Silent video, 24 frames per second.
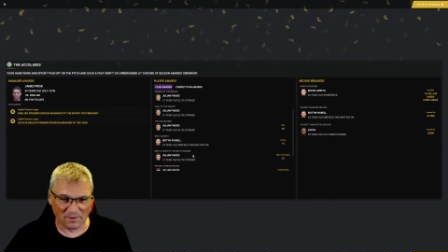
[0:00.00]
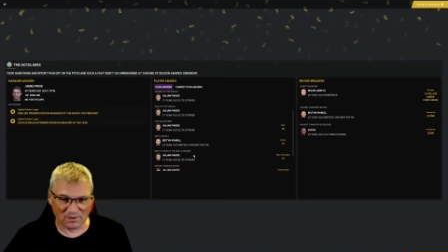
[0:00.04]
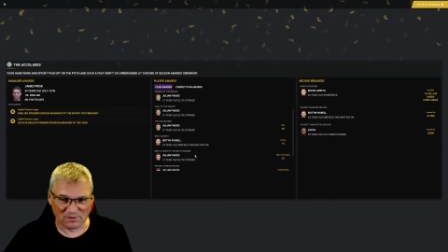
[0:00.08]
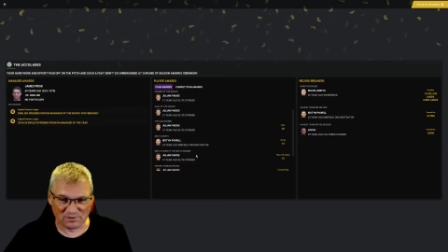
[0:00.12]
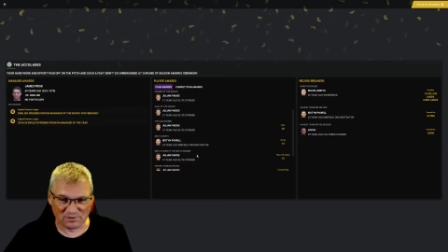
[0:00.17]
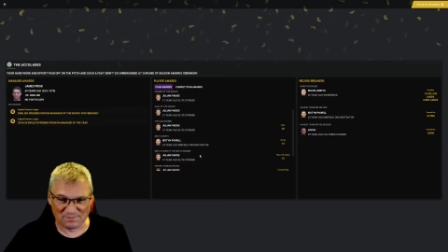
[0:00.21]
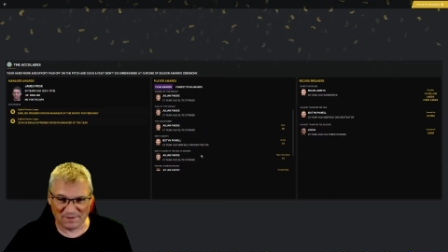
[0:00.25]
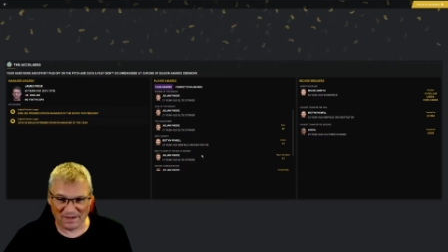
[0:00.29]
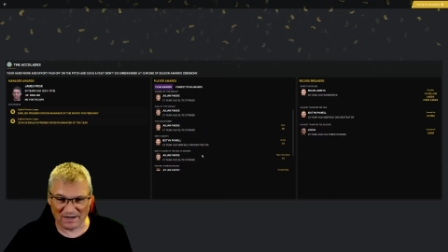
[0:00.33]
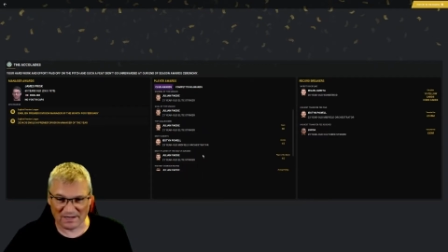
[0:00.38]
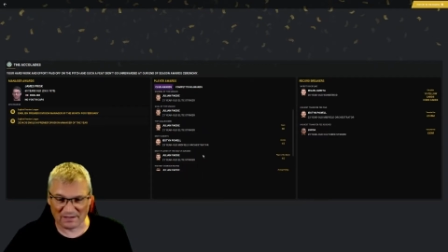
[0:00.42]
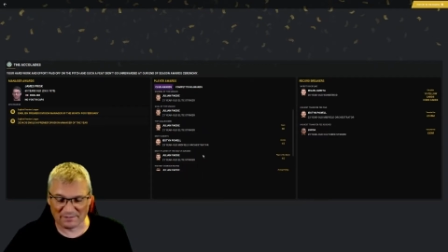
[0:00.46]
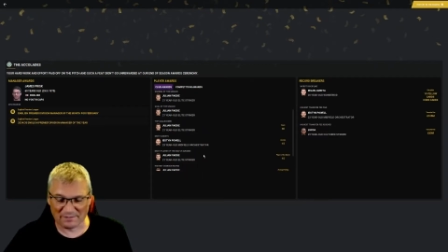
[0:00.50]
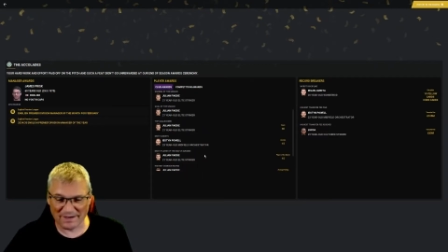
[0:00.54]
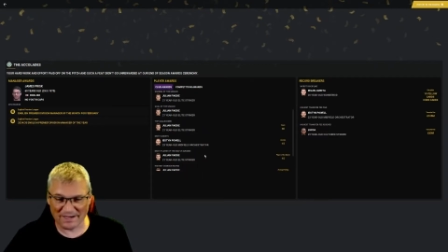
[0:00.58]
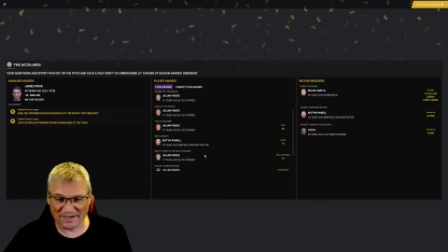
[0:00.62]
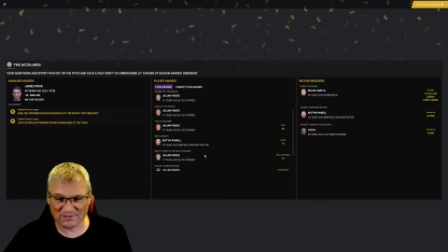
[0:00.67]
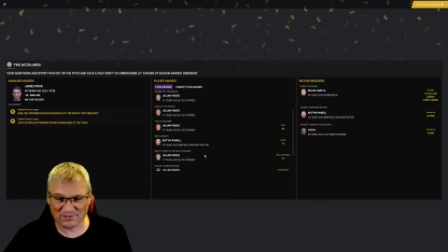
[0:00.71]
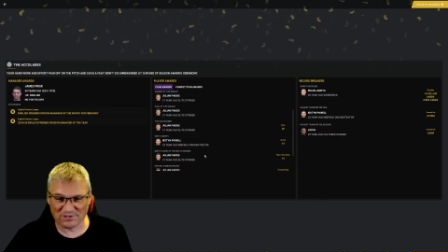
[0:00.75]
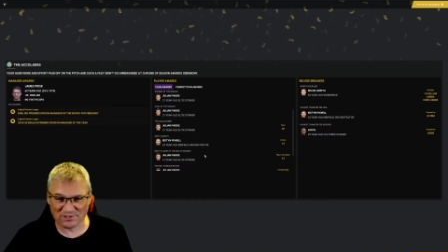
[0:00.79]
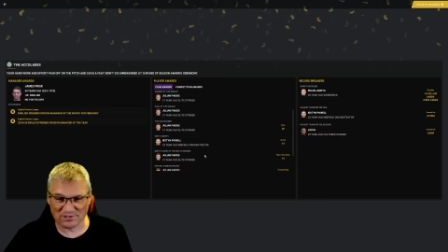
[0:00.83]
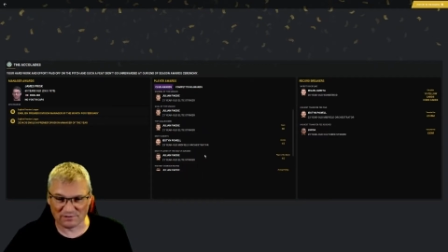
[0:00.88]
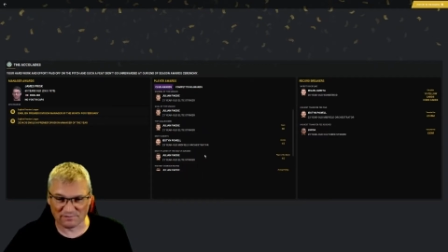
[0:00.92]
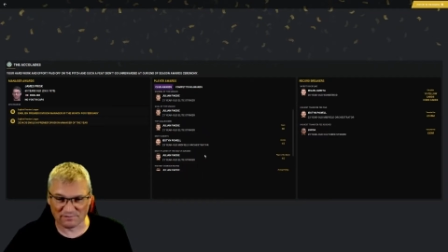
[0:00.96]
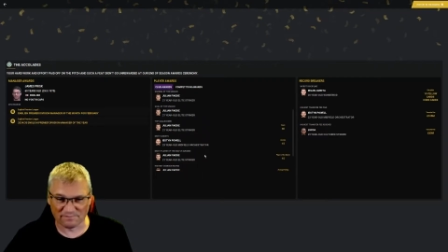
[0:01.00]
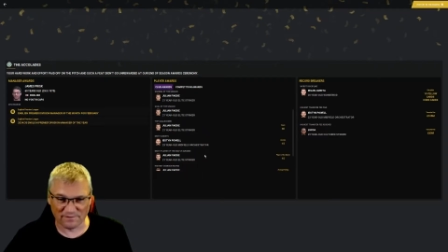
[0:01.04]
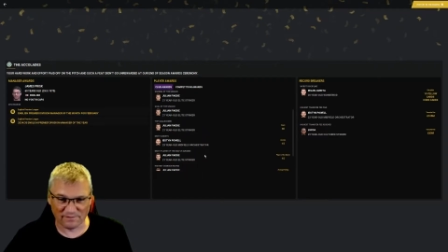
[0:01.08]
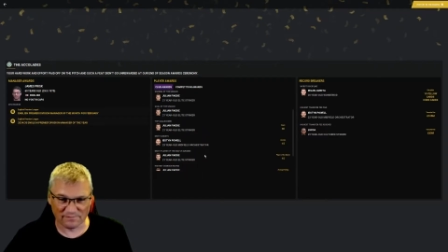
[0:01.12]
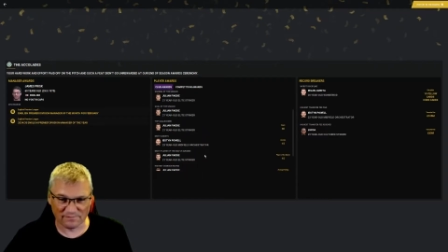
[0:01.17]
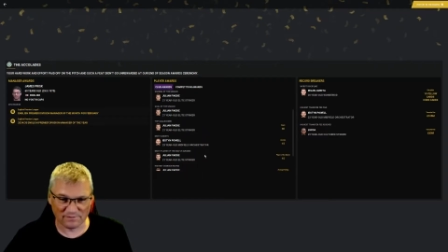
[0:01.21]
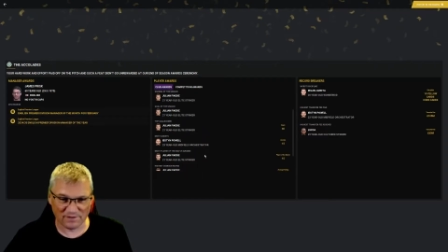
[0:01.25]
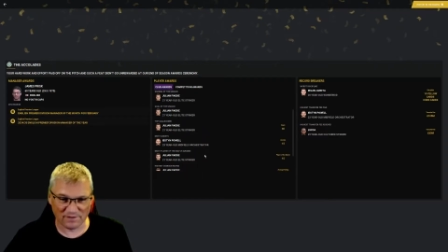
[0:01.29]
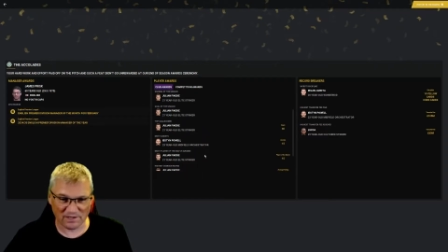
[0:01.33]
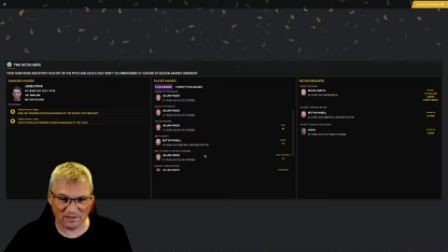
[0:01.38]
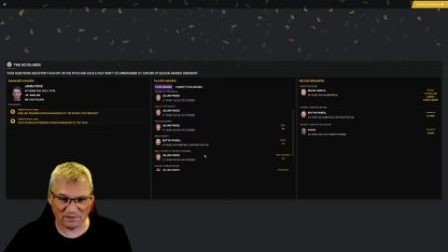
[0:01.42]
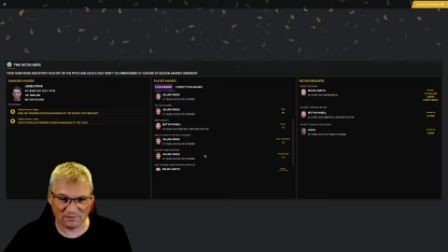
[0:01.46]
Most man of the matches,
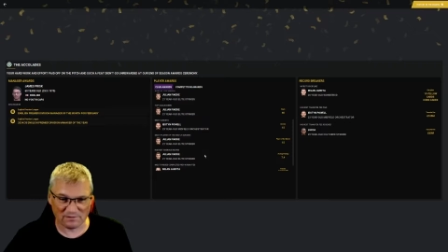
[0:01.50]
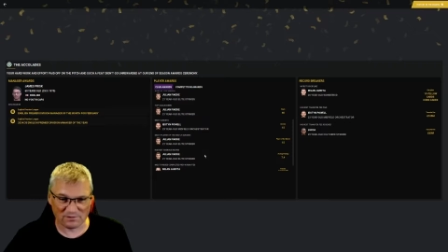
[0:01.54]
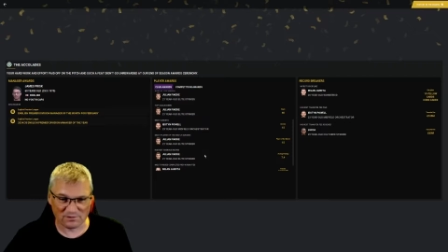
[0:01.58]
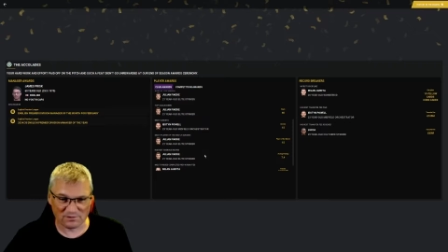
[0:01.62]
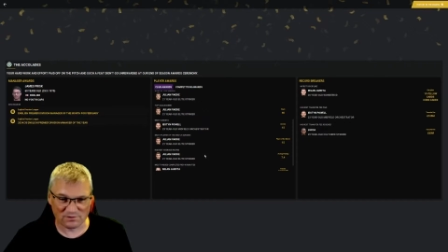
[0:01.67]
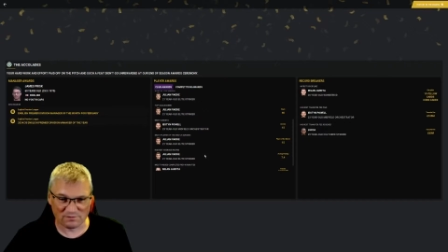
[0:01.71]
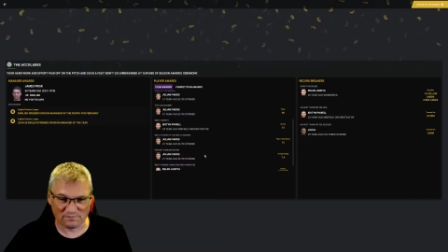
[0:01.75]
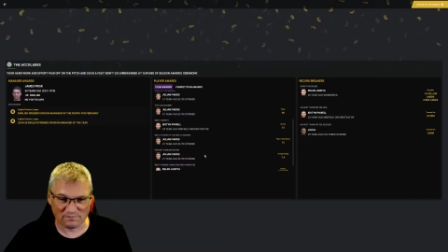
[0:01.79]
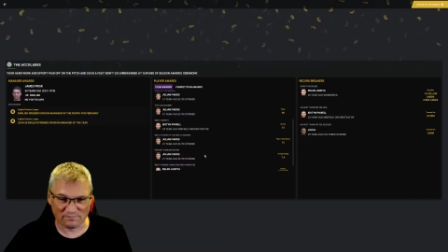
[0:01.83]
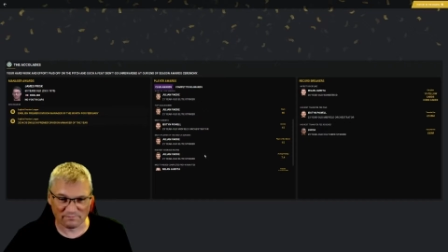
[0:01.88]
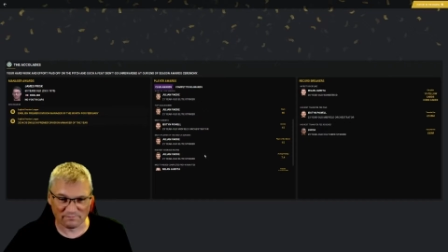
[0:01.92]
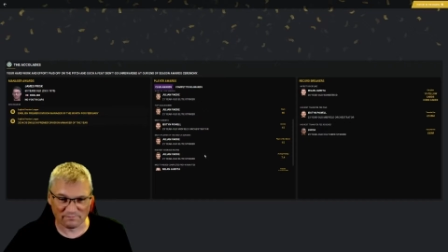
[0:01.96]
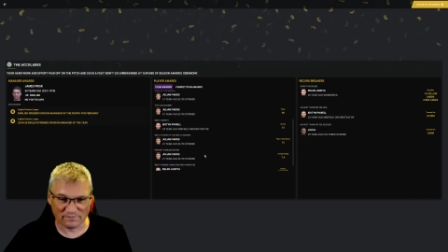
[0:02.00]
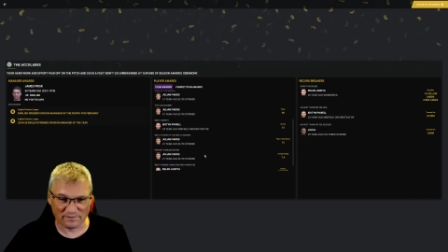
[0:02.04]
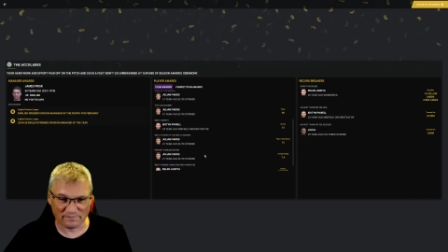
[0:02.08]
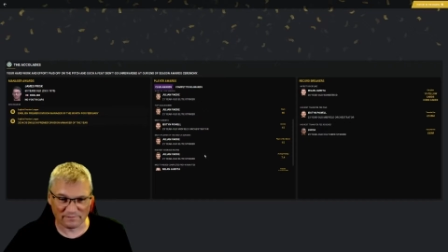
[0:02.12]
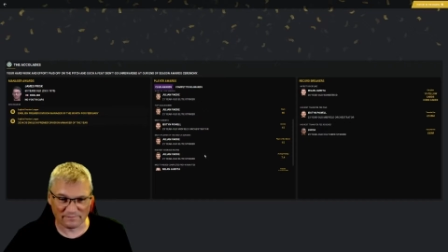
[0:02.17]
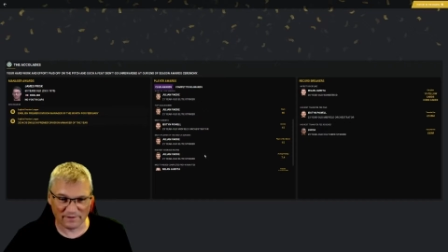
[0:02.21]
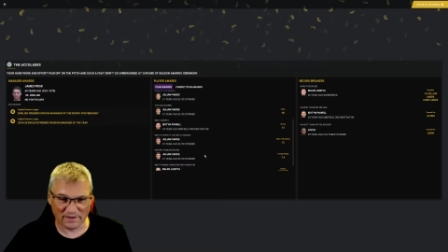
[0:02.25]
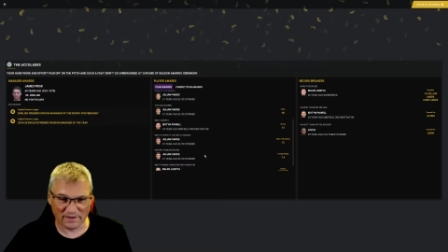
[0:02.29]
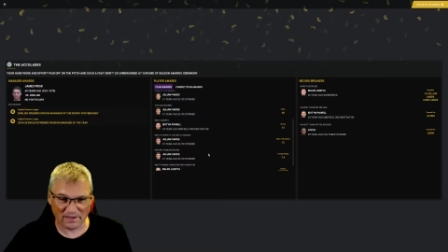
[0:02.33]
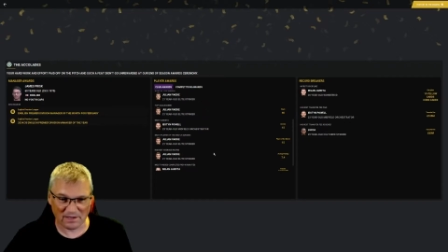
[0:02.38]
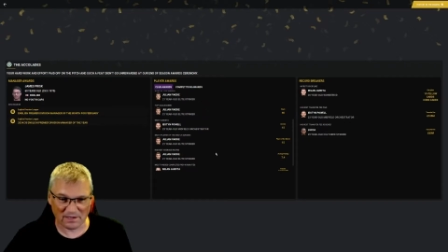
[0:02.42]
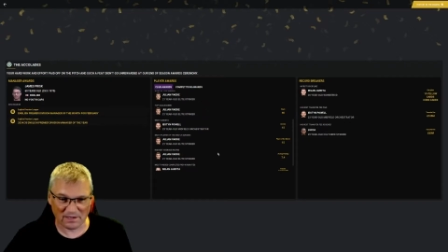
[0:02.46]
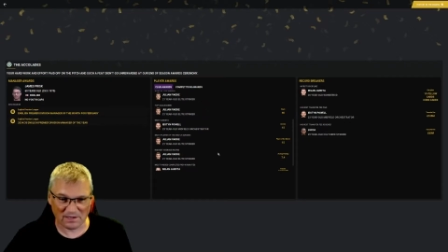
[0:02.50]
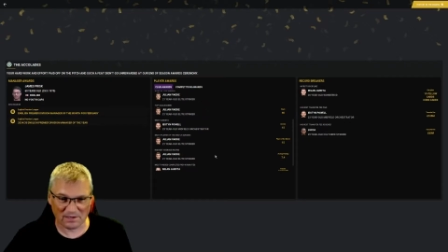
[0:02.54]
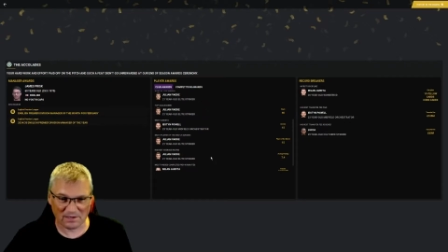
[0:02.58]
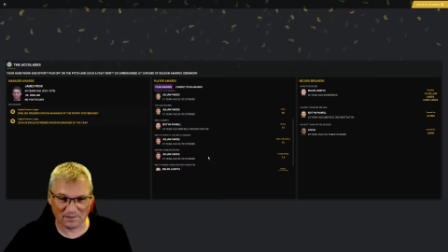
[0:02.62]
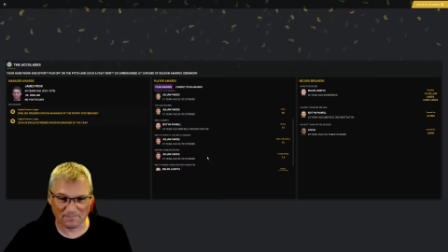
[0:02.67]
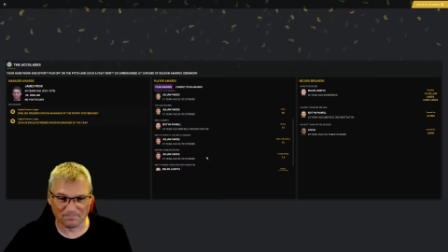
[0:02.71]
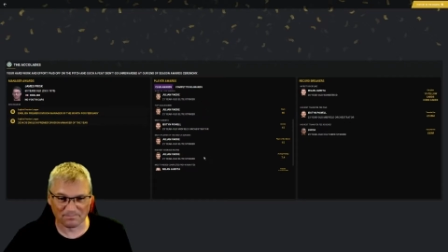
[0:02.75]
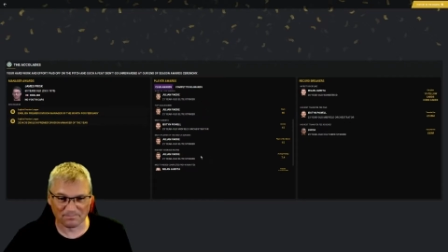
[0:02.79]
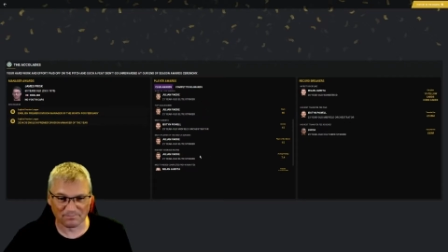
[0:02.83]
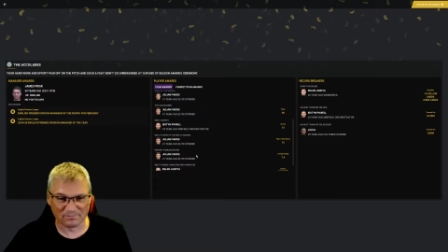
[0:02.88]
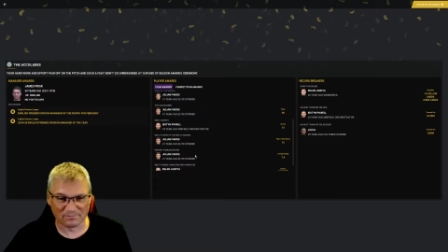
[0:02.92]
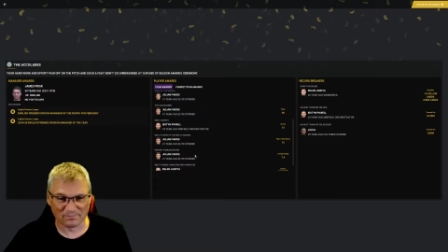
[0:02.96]
15 for
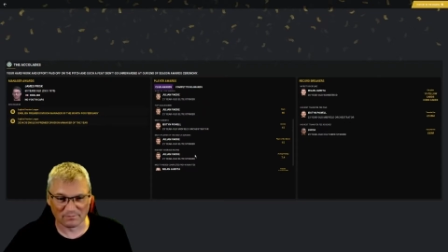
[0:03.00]
Fink